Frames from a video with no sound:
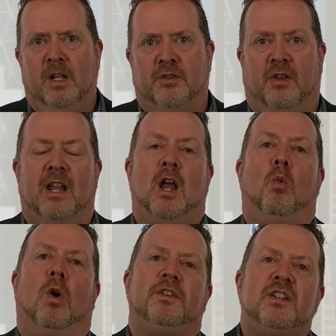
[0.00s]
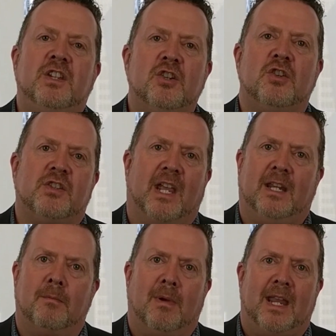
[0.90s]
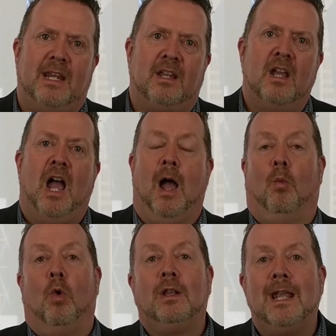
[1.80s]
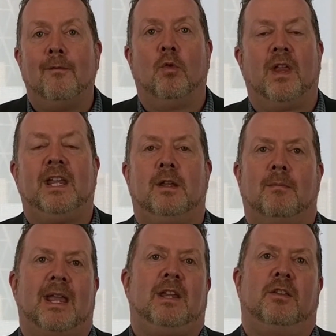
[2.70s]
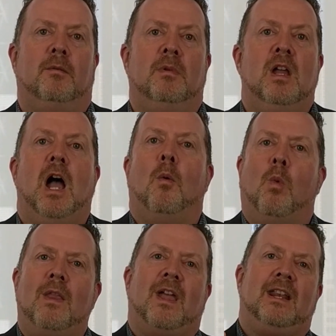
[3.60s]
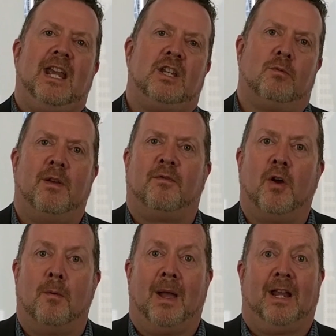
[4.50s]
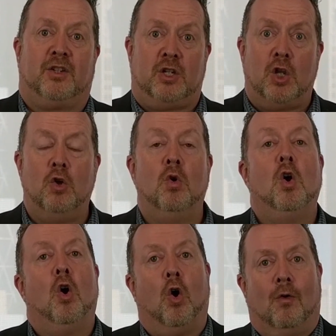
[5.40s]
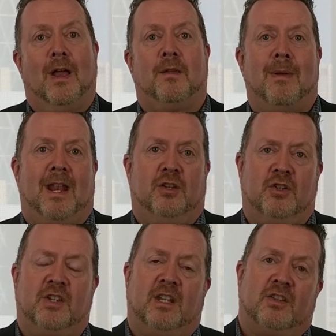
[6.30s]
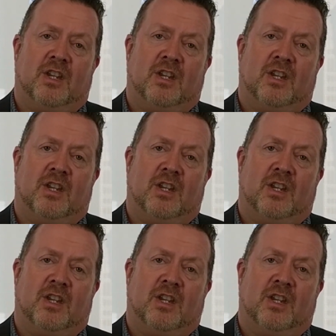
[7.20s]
So they know what decisions they can make, at what level they can make them, and when they need to refer back to you or other managers in the